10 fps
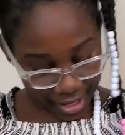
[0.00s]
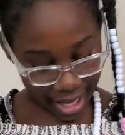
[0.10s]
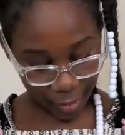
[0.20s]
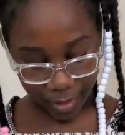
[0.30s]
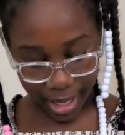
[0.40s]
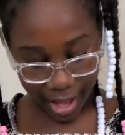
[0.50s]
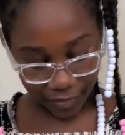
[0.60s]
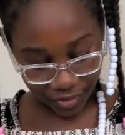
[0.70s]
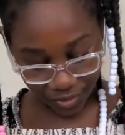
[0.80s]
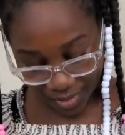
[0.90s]
And we
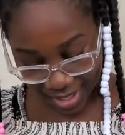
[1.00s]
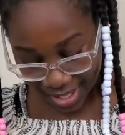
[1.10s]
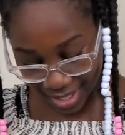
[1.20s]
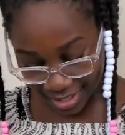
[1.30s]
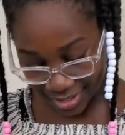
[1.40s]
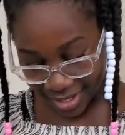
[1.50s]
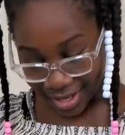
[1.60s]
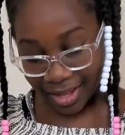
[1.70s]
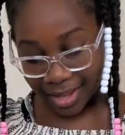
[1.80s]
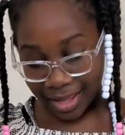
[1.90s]
have green,
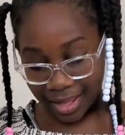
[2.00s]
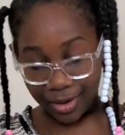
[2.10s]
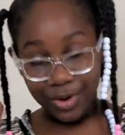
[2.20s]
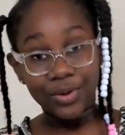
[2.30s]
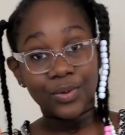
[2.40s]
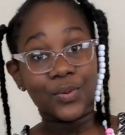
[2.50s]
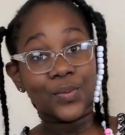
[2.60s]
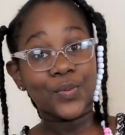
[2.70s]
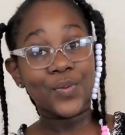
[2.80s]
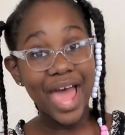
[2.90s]

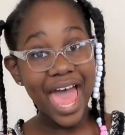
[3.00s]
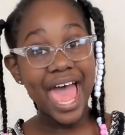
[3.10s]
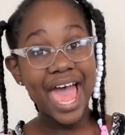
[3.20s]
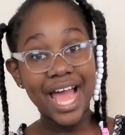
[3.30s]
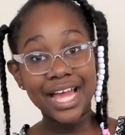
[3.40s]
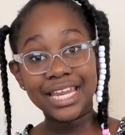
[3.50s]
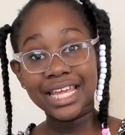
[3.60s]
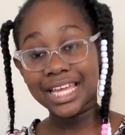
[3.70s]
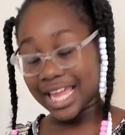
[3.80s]
red.